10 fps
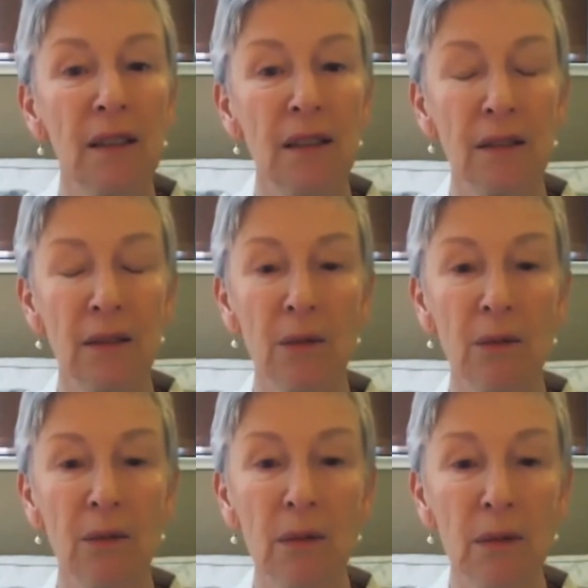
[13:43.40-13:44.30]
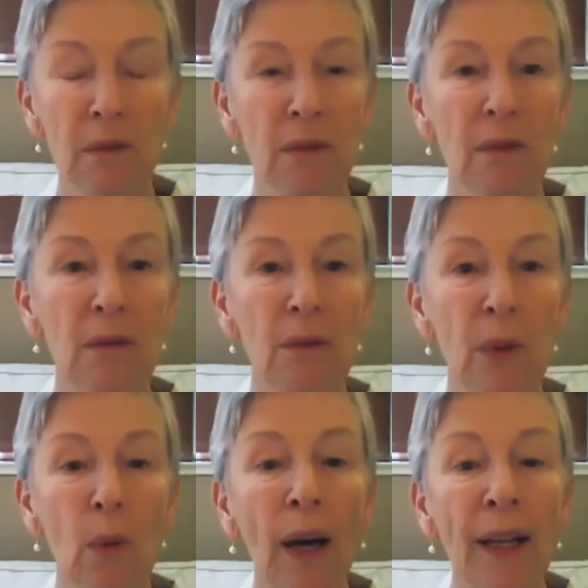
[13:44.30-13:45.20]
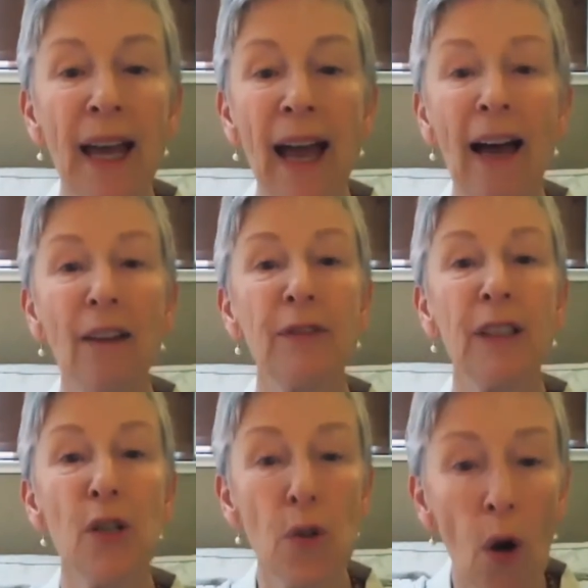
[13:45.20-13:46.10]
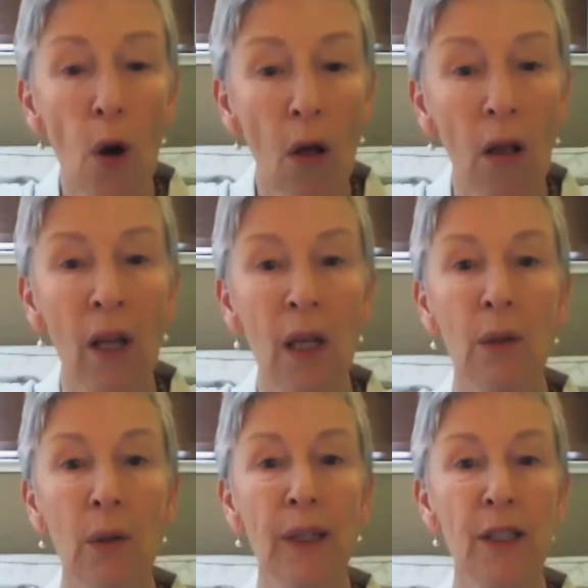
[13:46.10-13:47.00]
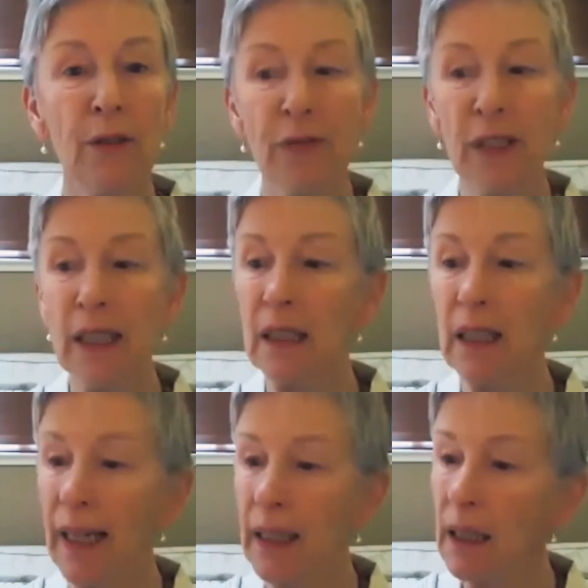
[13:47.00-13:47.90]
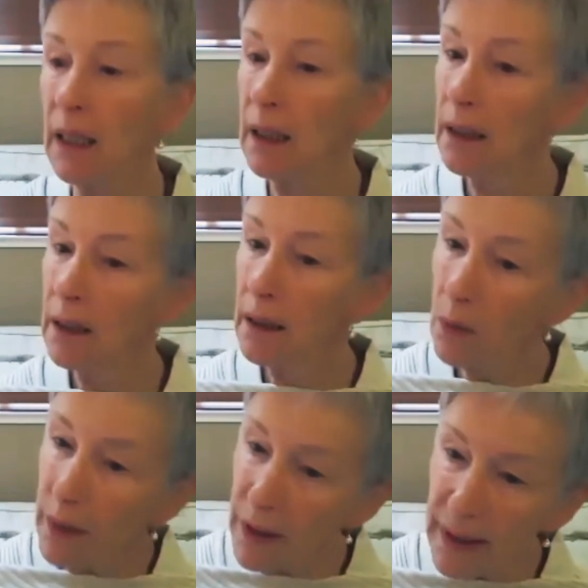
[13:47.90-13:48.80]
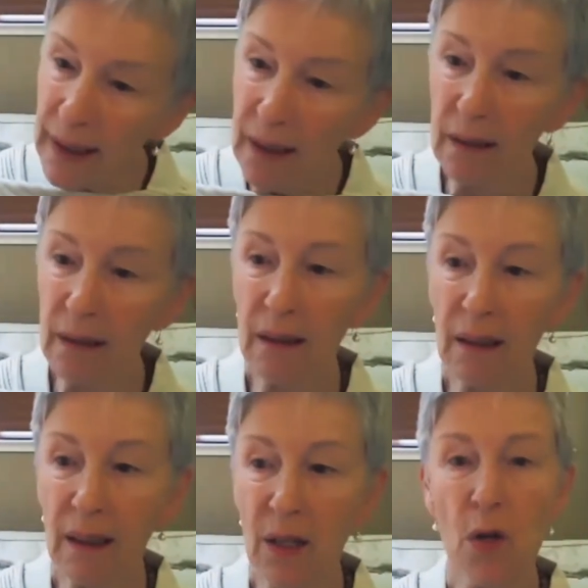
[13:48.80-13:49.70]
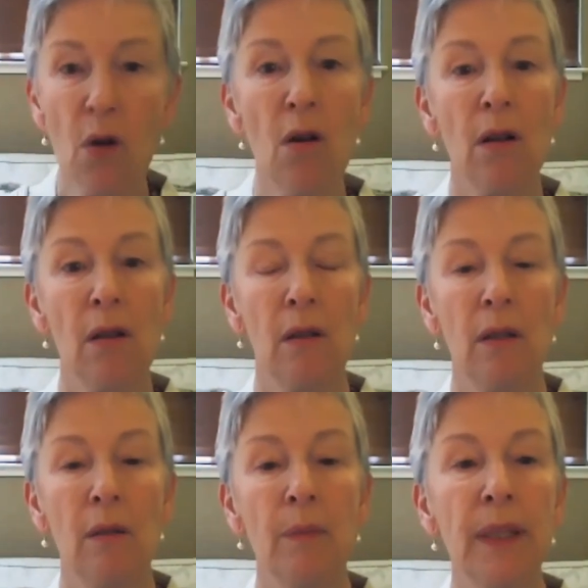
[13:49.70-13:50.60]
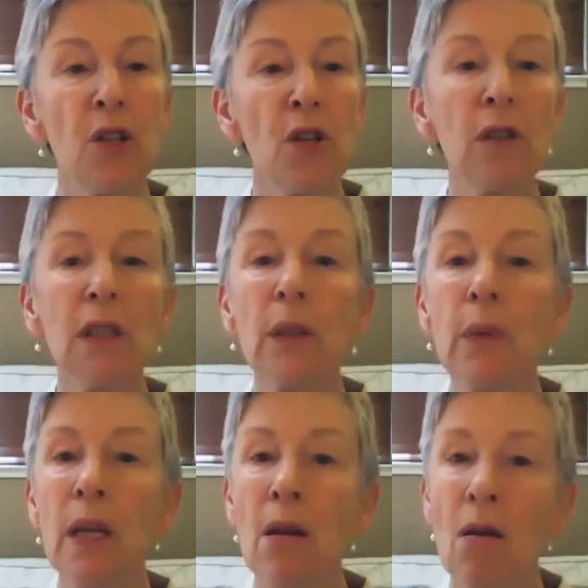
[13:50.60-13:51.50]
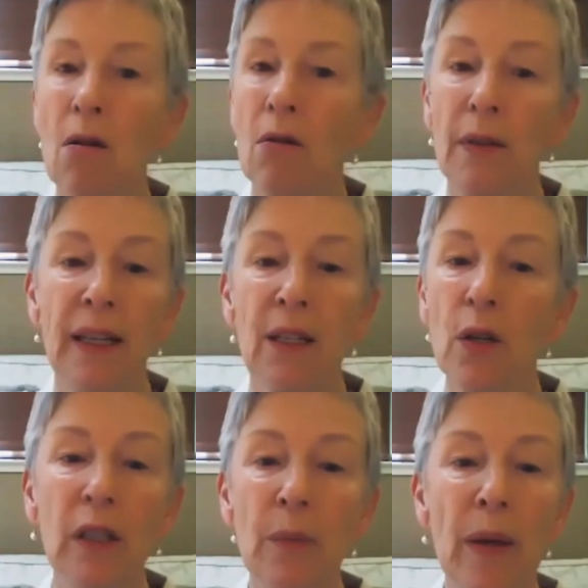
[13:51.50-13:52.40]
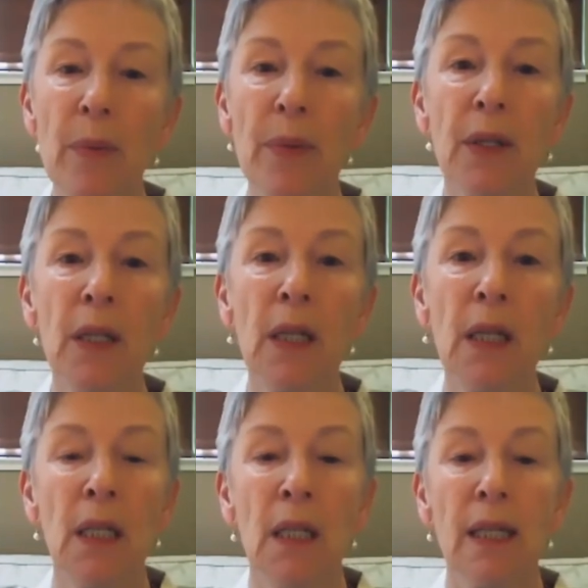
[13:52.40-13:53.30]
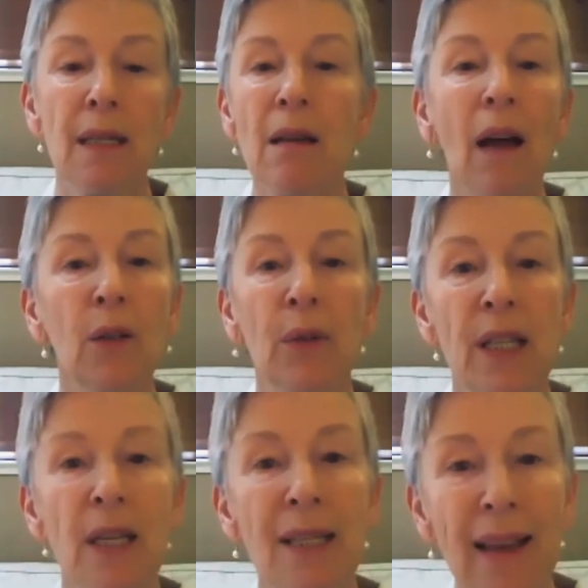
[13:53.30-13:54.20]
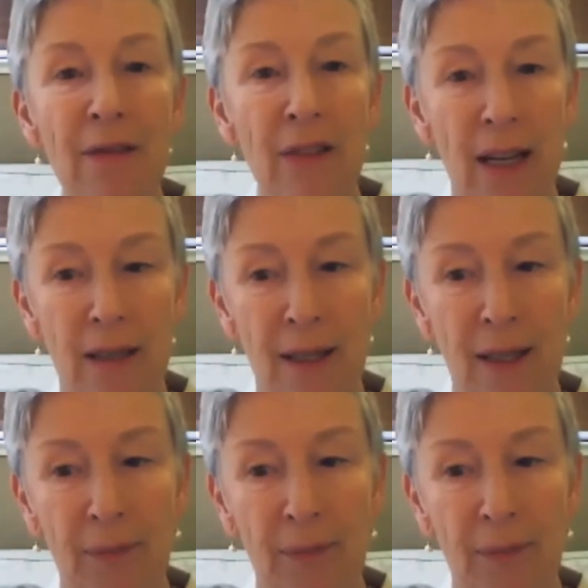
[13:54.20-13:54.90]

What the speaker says: We want to have control. We want to feel like we're in control. But surely we know that toilet paper is not going to save us.